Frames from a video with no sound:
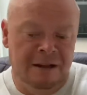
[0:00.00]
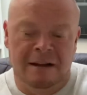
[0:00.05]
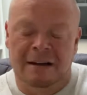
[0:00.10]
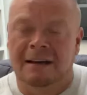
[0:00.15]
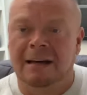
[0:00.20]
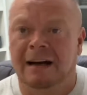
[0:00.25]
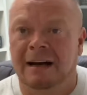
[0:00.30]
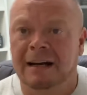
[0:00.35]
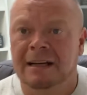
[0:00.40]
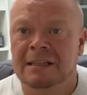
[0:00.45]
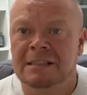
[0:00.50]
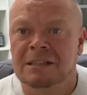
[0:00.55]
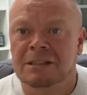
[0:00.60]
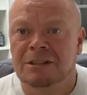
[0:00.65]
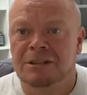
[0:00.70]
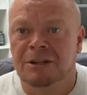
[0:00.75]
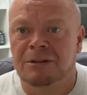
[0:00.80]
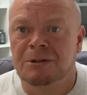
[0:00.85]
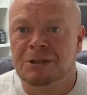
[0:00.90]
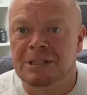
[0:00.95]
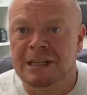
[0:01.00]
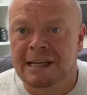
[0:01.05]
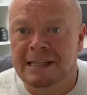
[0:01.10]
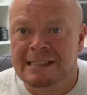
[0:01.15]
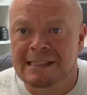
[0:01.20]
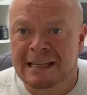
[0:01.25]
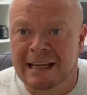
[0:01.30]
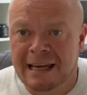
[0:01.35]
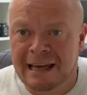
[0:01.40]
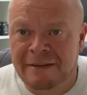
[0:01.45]
Guys, do stay
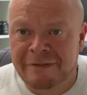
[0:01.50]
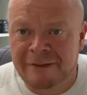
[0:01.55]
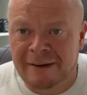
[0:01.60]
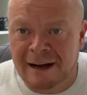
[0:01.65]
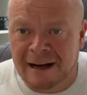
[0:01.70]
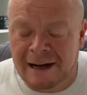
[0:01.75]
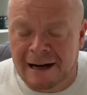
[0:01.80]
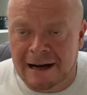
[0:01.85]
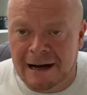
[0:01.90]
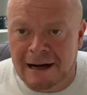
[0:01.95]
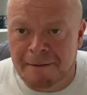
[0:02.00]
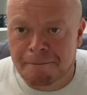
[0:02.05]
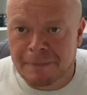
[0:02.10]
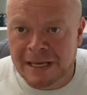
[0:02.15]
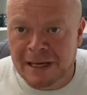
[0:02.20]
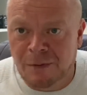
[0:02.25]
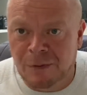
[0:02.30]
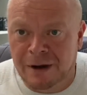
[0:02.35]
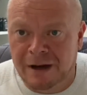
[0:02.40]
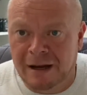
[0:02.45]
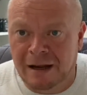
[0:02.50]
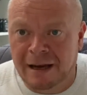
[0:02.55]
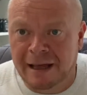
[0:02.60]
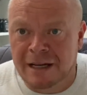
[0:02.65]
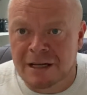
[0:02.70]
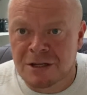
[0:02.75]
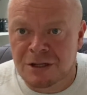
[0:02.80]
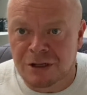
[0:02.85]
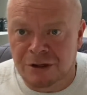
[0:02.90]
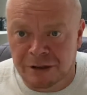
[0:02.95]
safe, be well,
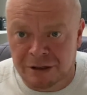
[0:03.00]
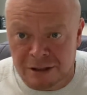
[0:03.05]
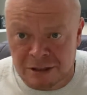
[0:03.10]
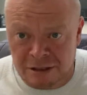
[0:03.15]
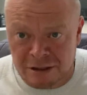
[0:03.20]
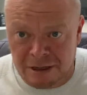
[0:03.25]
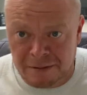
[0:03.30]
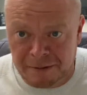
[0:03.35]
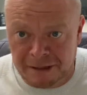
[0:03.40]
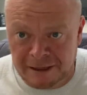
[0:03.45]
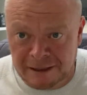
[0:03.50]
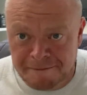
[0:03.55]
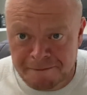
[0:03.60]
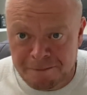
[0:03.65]
enjoy the summer,